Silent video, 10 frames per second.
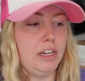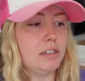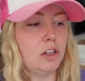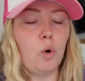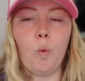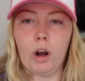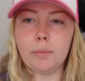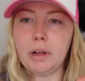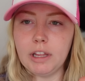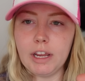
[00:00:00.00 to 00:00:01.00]
these little
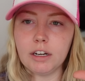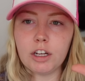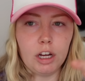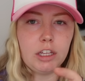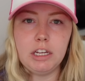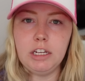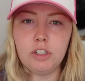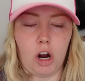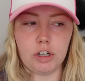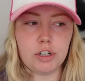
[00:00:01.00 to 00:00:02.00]
watermelon cookie
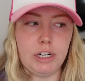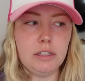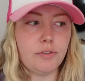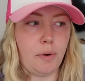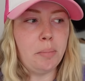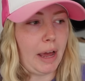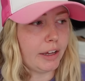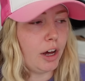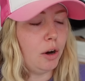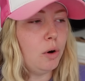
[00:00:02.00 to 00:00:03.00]
dog treats from
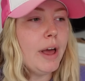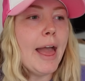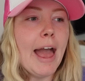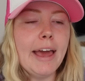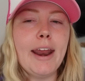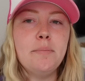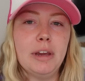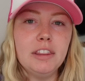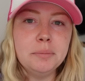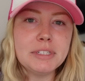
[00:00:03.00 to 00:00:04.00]
Petco, and I
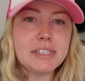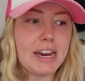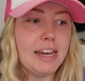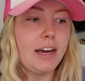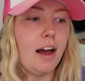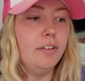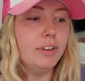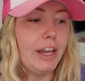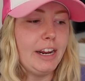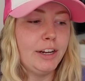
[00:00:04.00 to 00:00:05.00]
made the mistake of
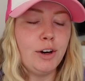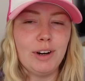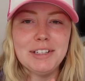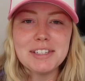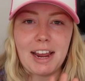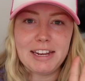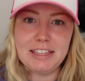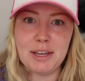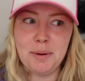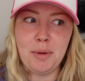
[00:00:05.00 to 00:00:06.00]
letting Kodinsky
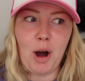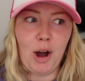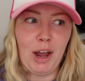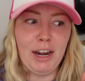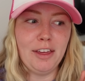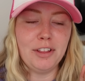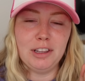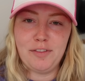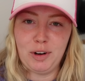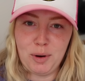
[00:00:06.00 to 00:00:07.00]
eat them on the
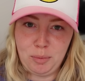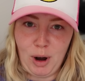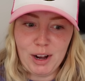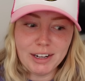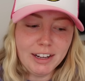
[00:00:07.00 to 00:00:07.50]
living room rug.